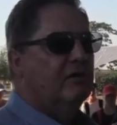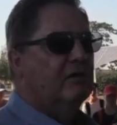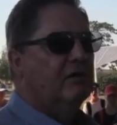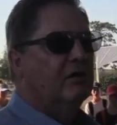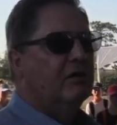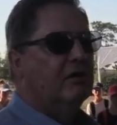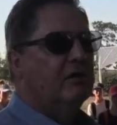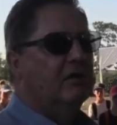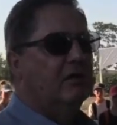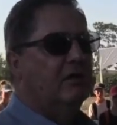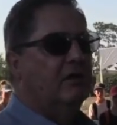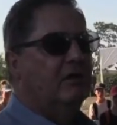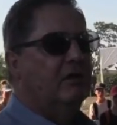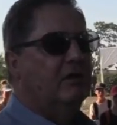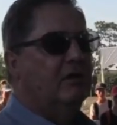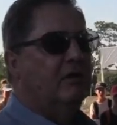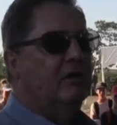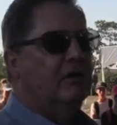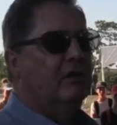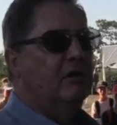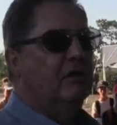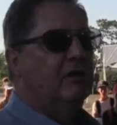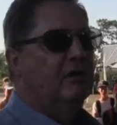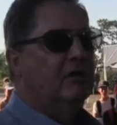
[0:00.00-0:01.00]

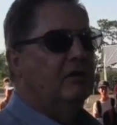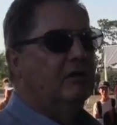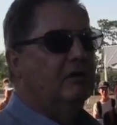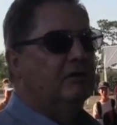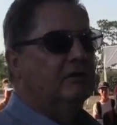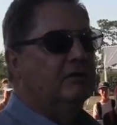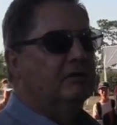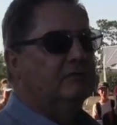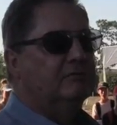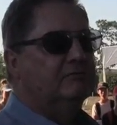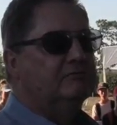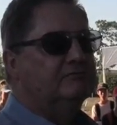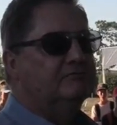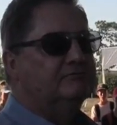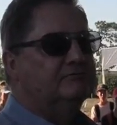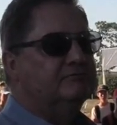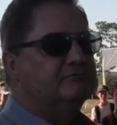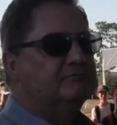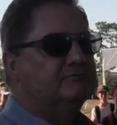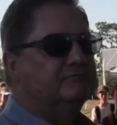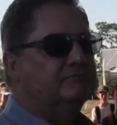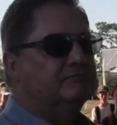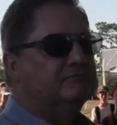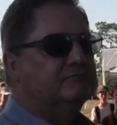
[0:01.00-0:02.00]

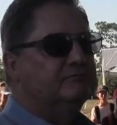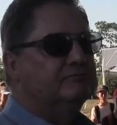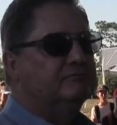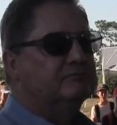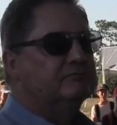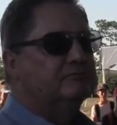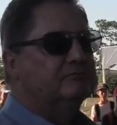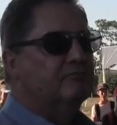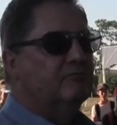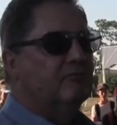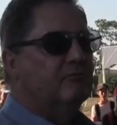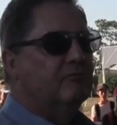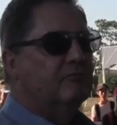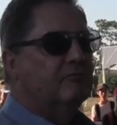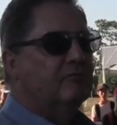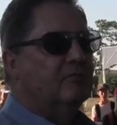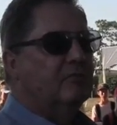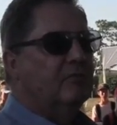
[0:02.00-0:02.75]
Nothing is said.